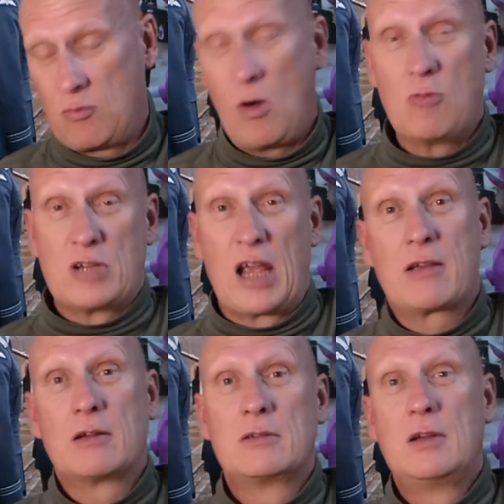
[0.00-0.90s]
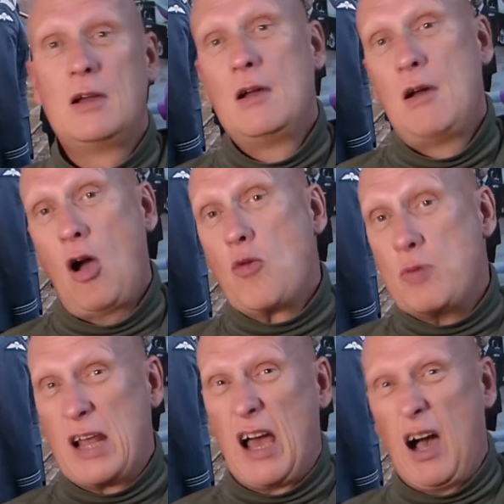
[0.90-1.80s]
well deck,
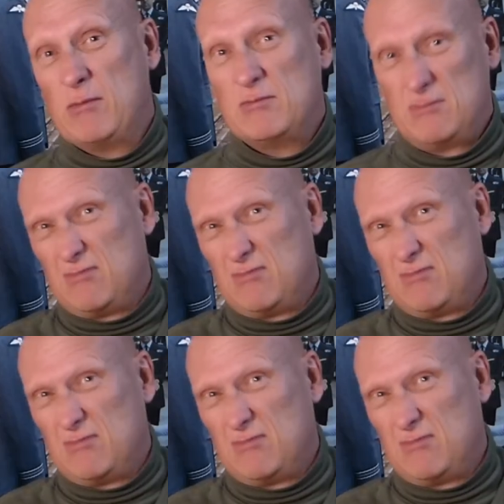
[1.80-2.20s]
open it up and